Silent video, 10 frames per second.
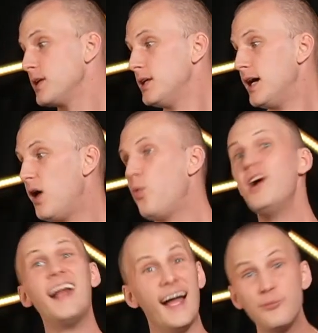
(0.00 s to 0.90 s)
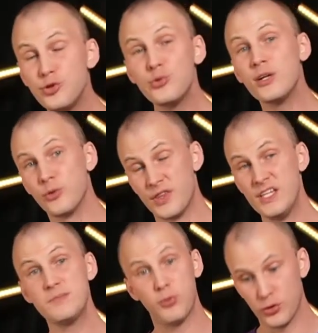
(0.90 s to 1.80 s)
Uh, what I'm doing with
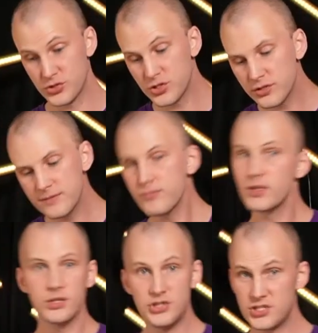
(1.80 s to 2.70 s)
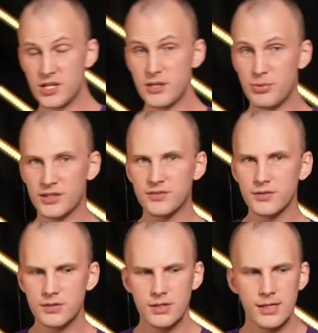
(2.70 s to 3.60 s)
these personally, just on the
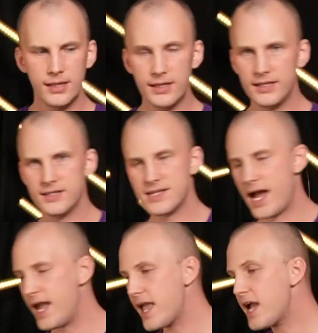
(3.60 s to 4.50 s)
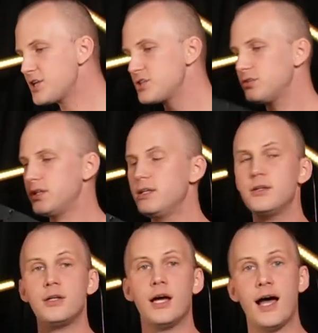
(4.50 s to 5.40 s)
pixels, is I actually
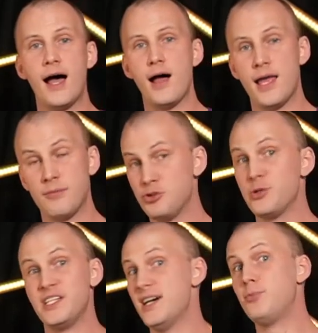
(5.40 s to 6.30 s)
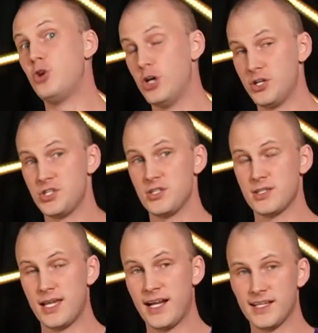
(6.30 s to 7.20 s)
uh, am doing double arches
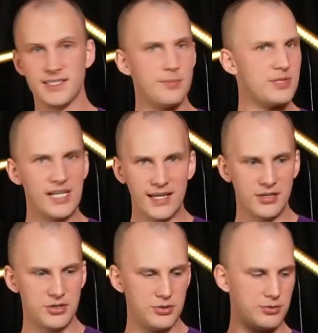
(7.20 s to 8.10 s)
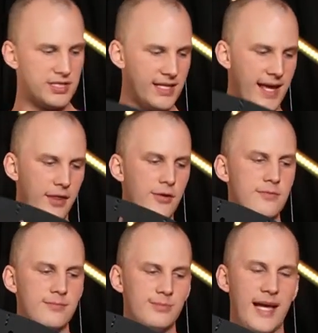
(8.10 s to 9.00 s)
and I zip tie the two together
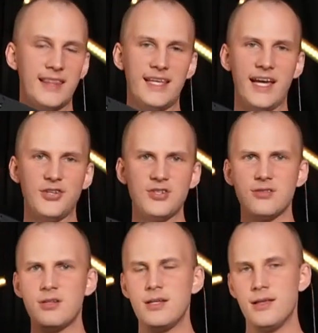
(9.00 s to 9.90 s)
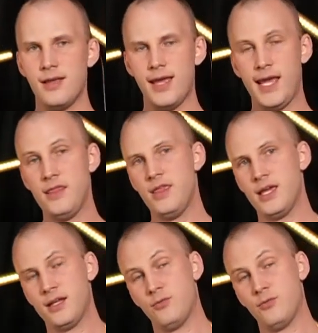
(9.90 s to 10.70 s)
at the edges. And then